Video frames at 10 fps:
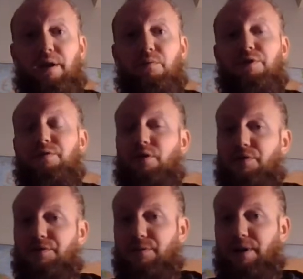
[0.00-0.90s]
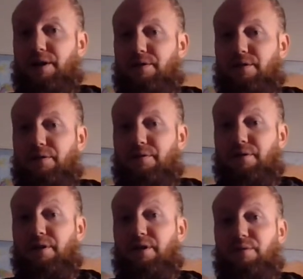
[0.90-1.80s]
Which calls to mind
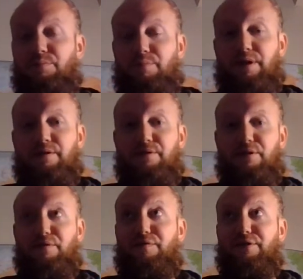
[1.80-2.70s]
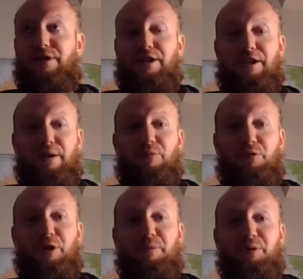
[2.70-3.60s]
another piece of the Lonnie Gamble
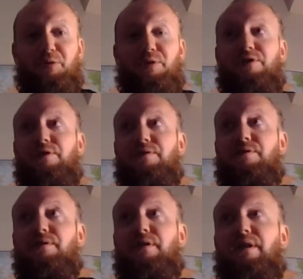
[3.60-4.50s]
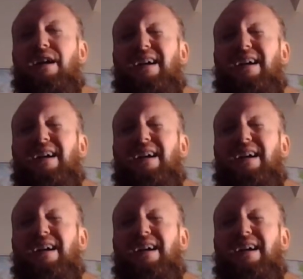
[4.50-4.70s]
Ramble, which is the